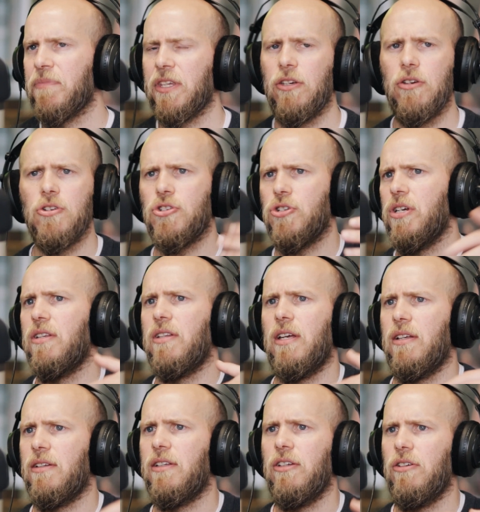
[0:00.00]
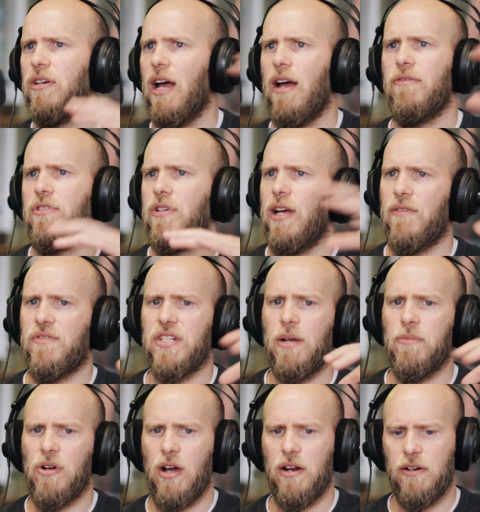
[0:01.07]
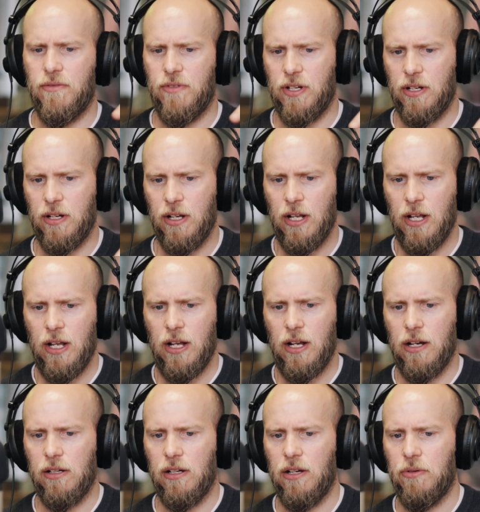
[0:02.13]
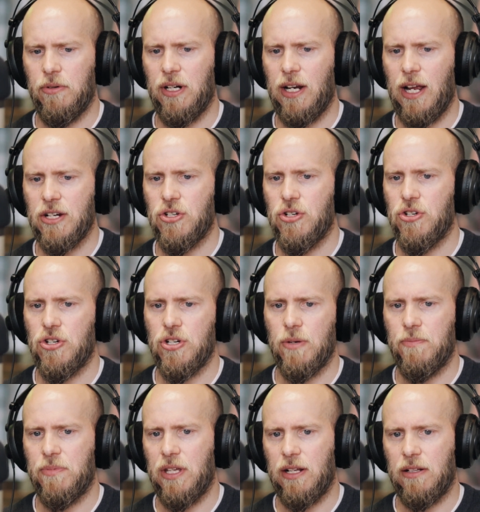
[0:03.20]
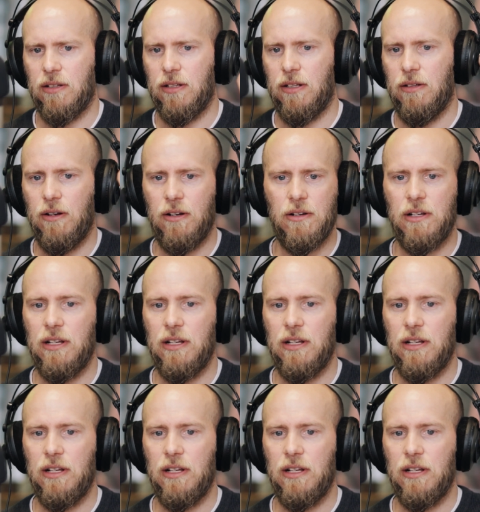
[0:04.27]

usually that you have to have some kind of a a, a relationship that uh,